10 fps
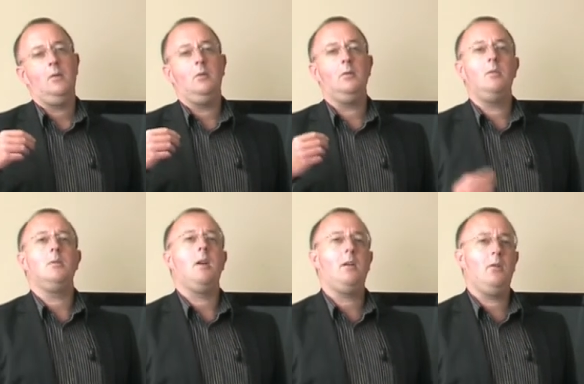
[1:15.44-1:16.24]
or you
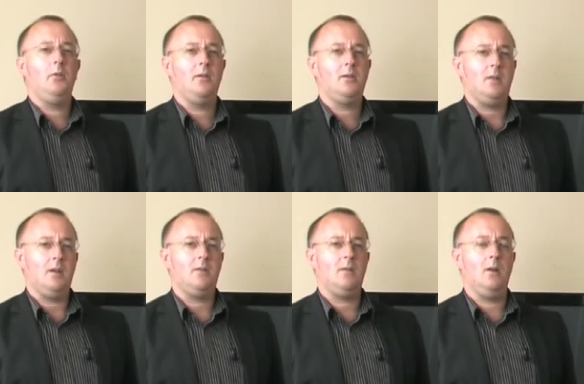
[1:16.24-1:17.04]
take on those
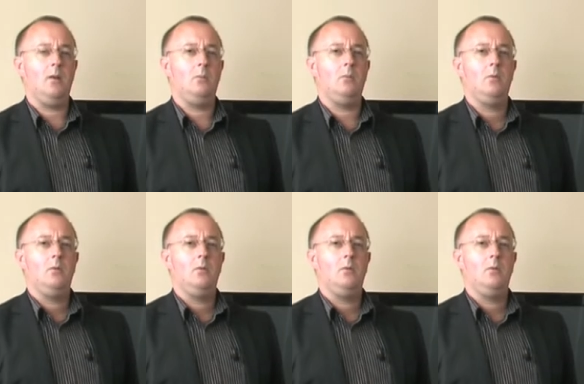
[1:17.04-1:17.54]
tasks at home.